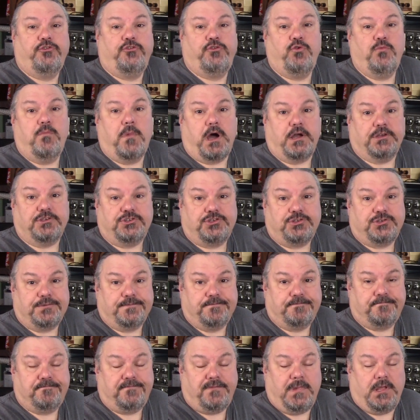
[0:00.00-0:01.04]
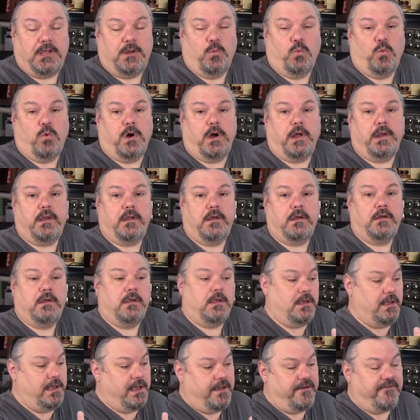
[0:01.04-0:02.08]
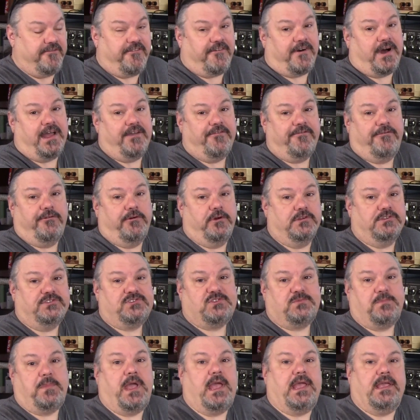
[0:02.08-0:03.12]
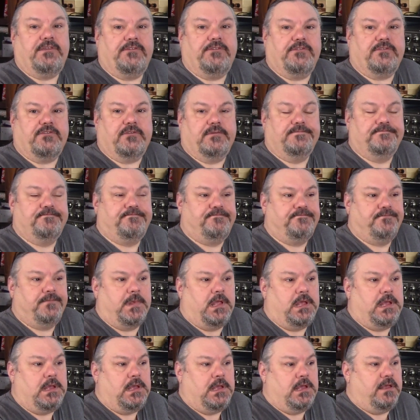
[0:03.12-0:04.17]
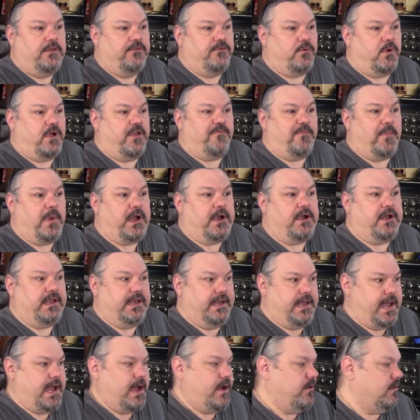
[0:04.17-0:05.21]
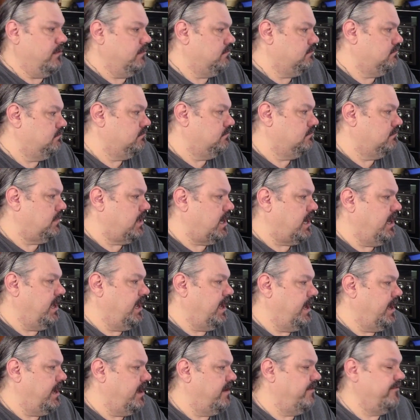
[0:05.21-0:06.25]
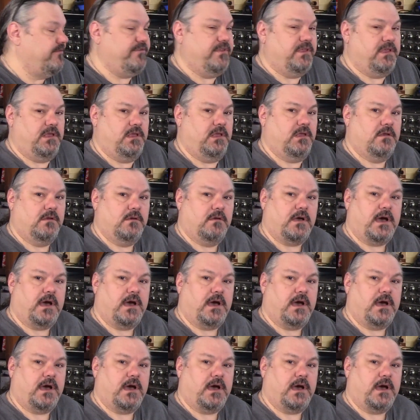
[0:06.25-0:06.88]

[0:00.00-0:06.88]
too much in one 5-foot space. So I've pared it down. I have the